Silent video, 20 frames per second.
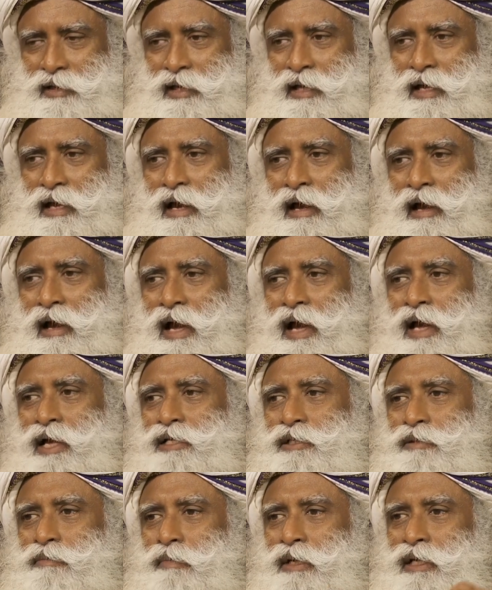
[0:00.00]

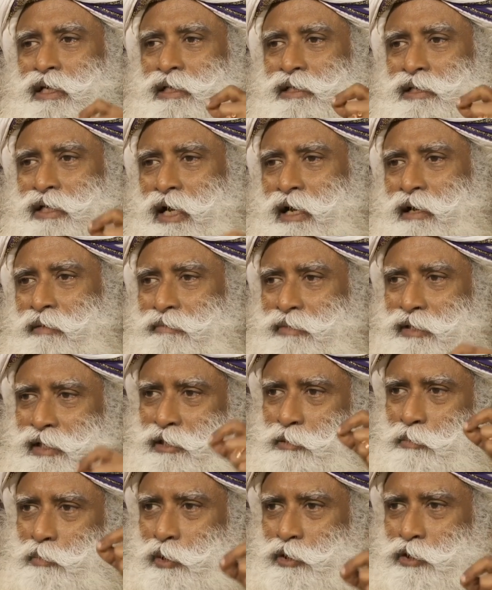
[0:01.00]
as many times
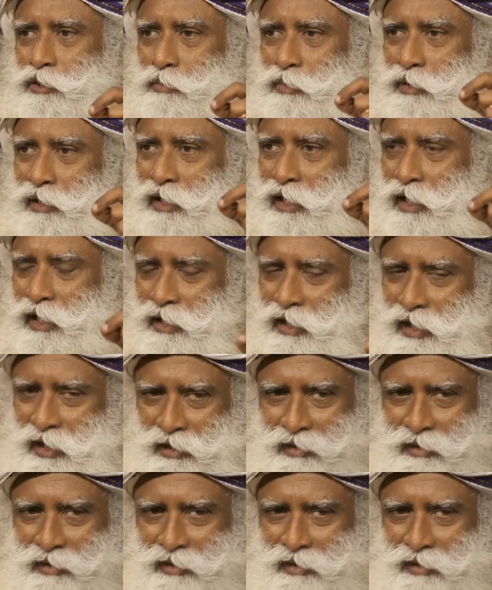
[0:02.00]
as possible in a day.